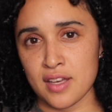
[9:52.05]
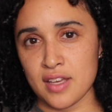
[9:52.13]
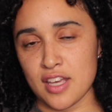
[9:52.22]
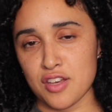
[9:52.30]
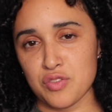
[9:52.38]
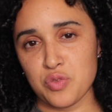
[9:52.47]

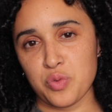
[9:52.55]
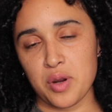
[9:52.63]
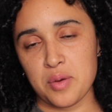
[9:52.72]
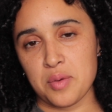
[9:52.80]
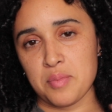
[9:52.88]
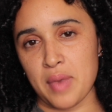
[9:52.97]
if we're
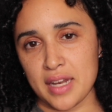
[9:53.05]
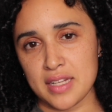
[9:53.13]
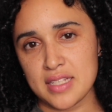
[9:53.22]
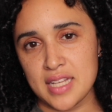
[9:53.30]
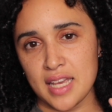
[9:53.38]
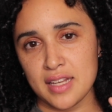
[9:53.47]

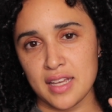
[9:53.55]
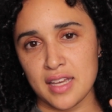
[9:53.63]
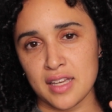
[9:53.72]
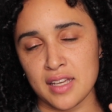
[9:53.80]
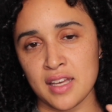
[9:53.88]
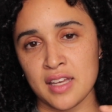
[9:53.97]

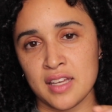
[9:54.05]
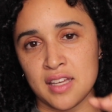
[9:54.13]
meditating